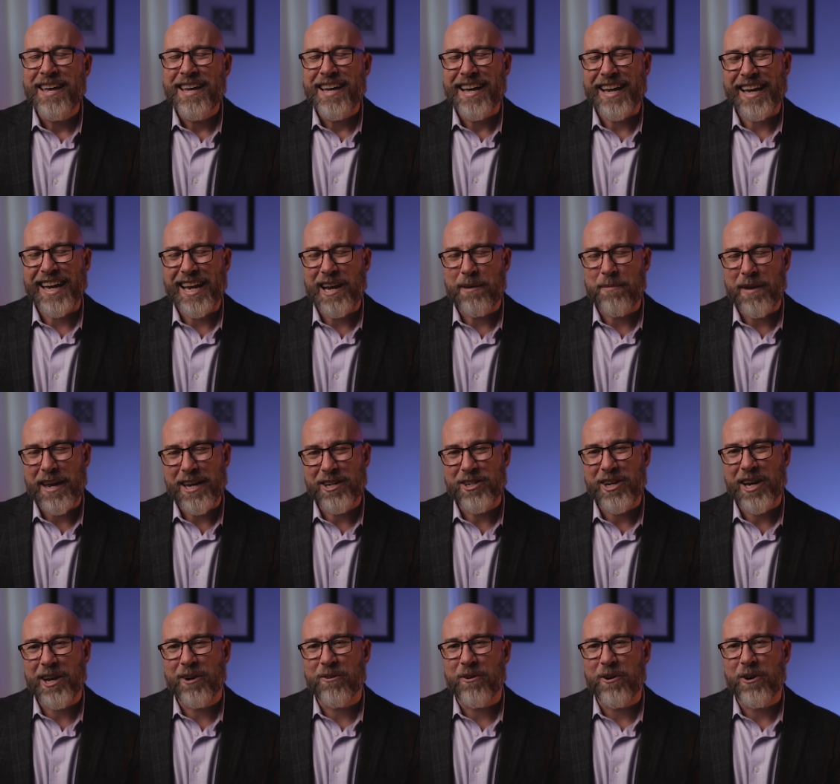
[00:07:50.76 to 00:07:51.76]
Again, I'm
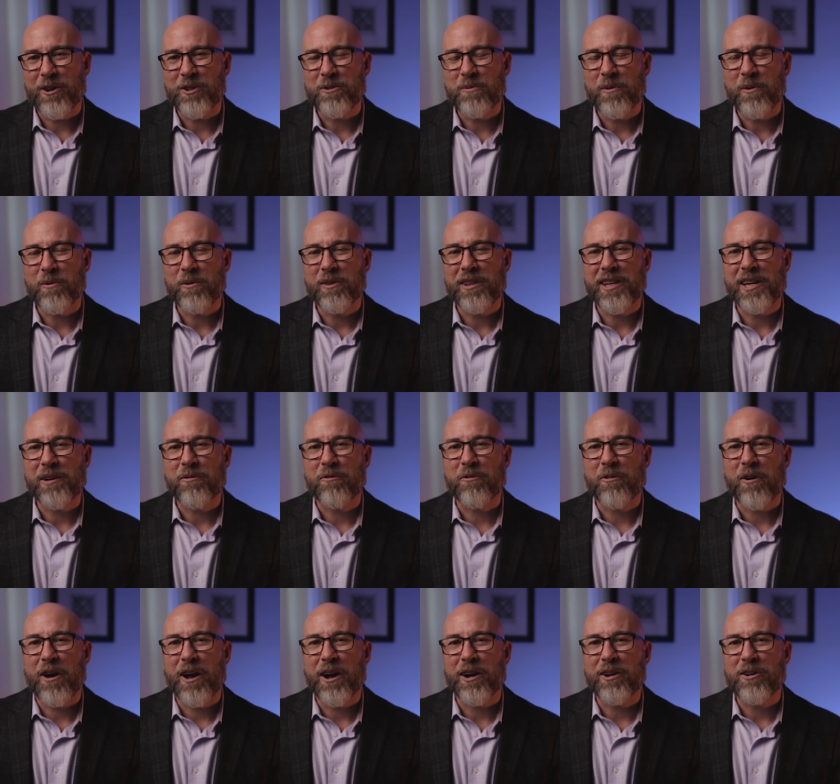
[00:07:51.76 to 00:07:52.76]
AJ Grossman with
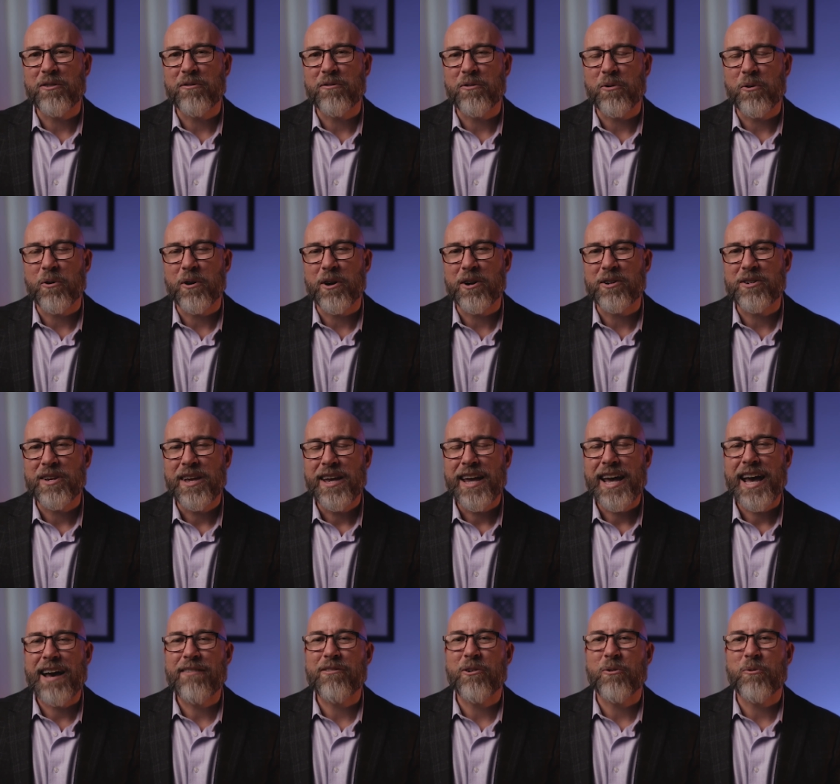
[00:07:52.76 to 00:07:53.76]
Leapfrog Divorce.
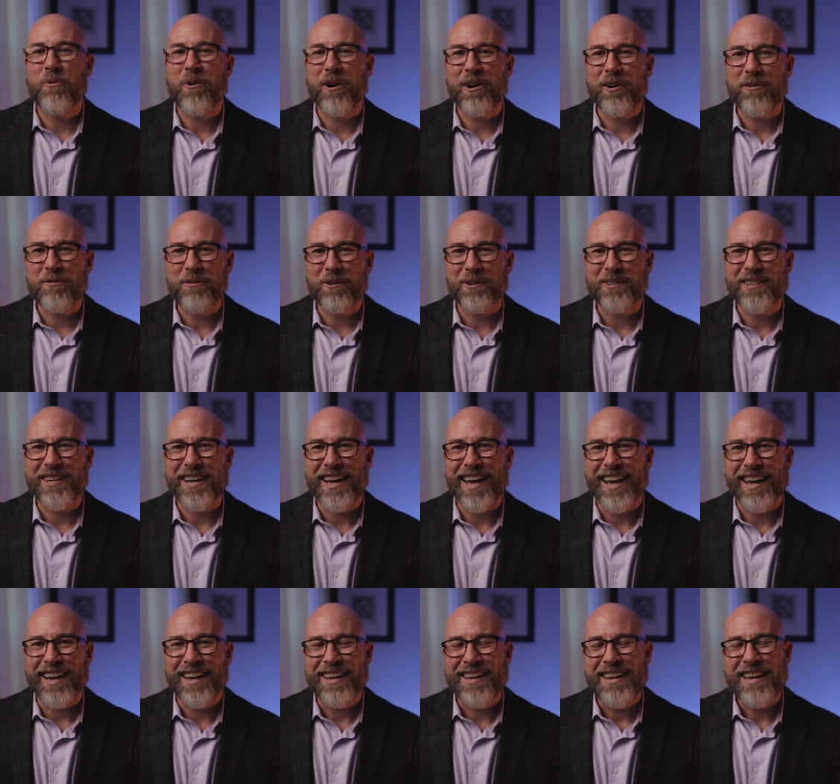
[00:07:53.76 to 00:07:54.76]
Have a wonderful
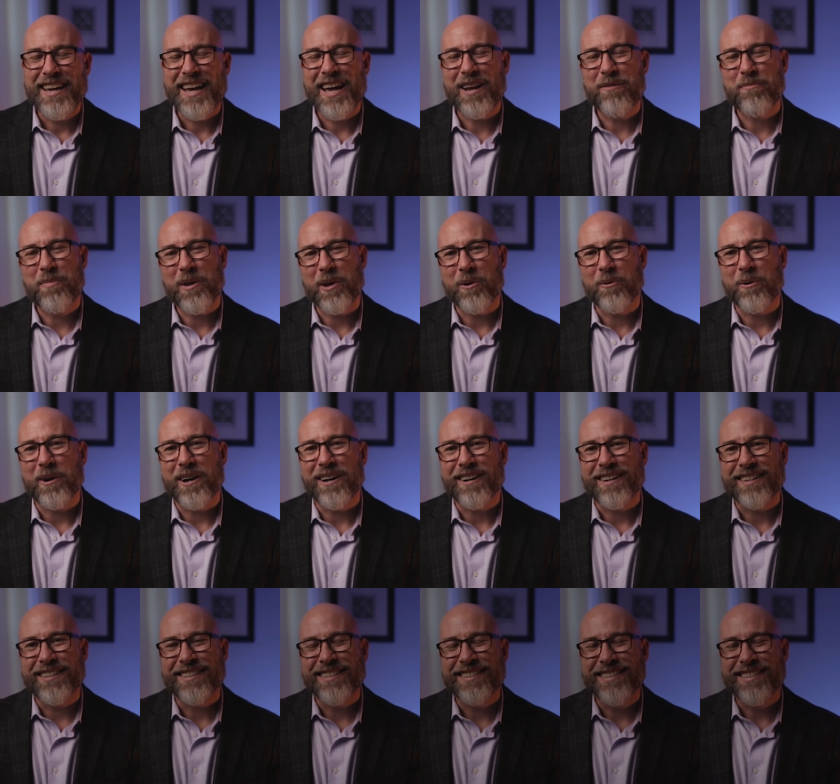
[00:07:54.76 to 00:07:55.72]
day and be well.